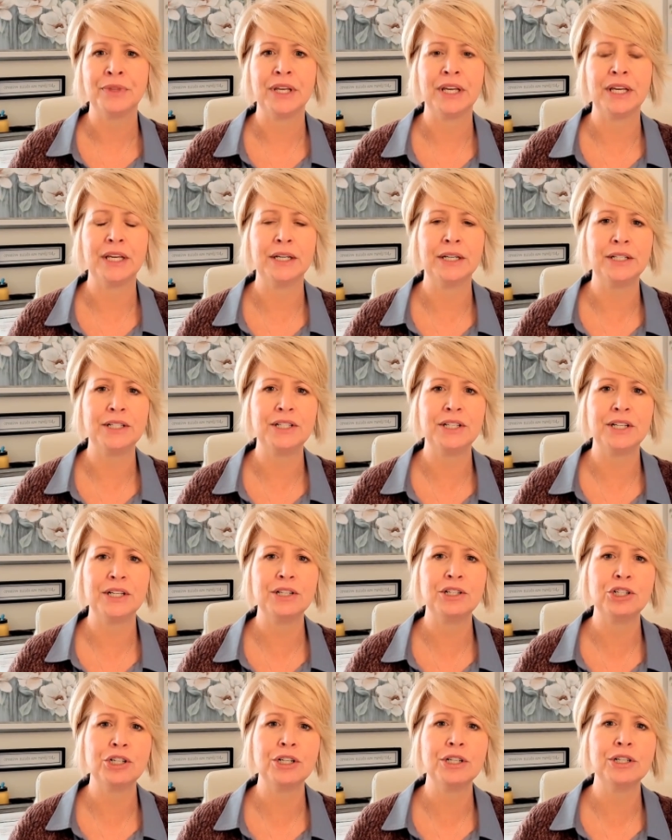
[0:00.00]
In
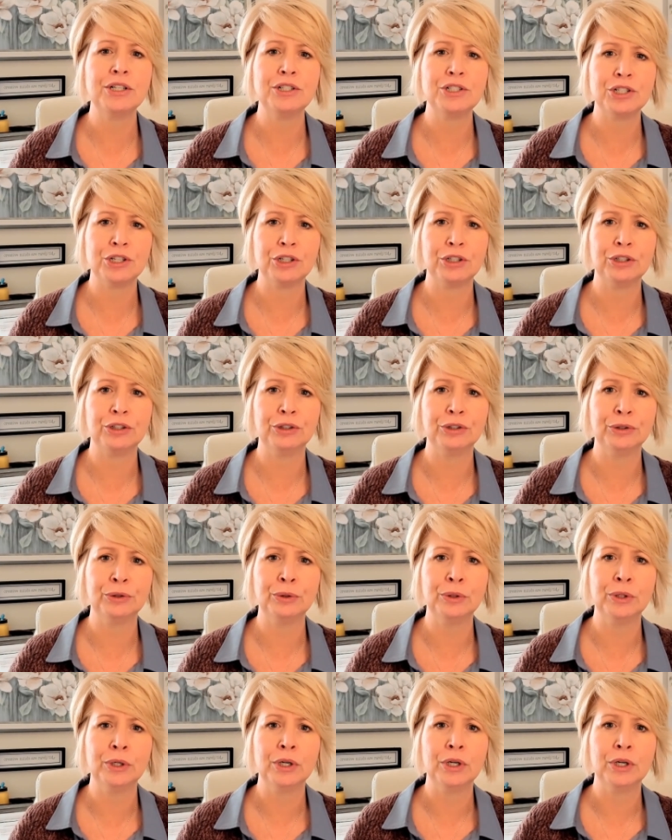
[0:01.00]
addition to